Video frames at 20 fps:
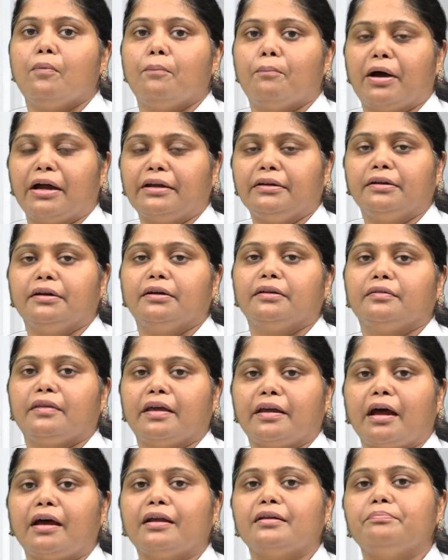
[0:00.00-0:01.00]
But
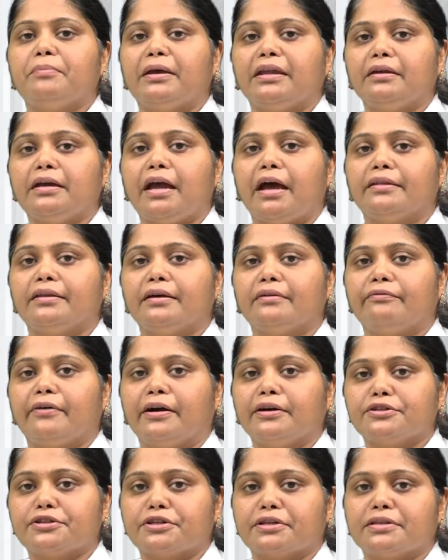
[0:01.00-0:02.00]
there are many other
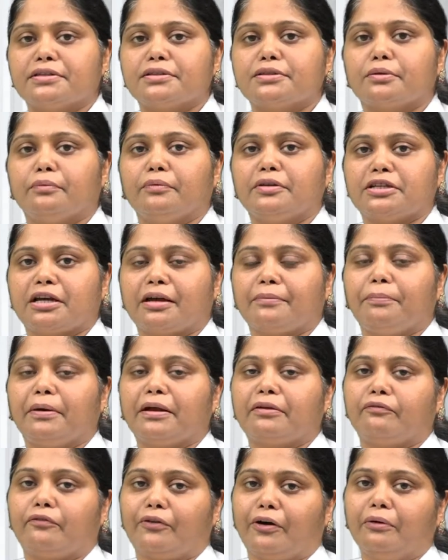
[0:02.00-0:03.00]
functions which are
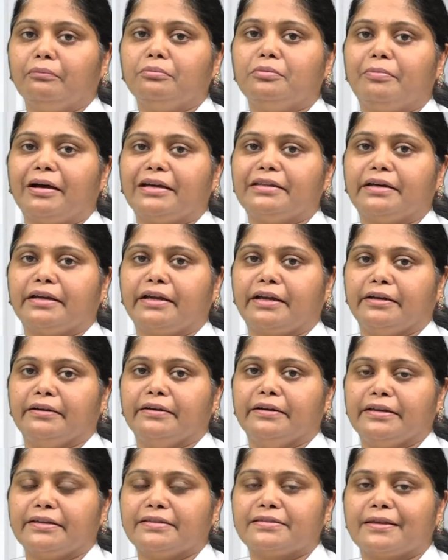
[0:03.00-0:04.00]
performed by the
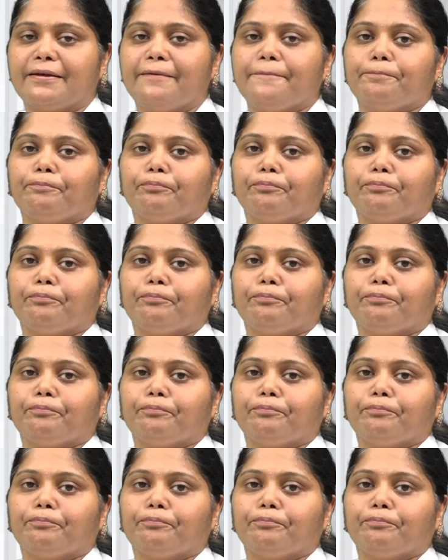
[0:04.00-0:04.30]
kidneys.